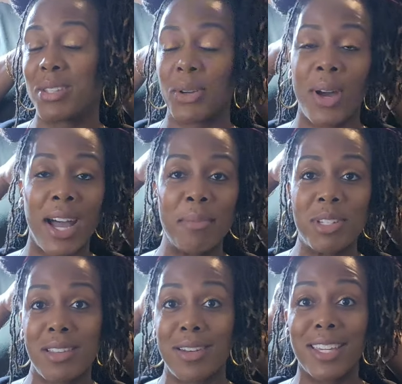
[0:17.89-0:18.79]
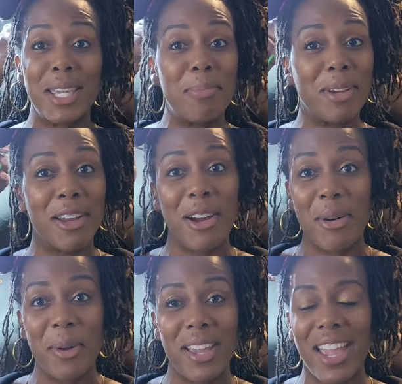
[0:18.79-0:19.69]
so I'm just going to keep it
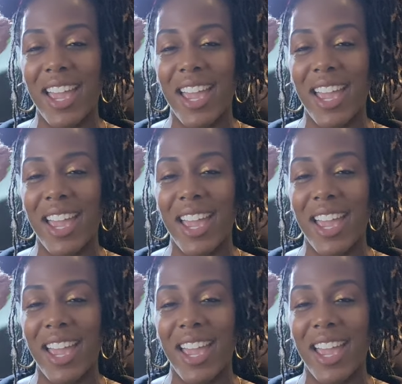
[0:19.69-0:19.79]
going,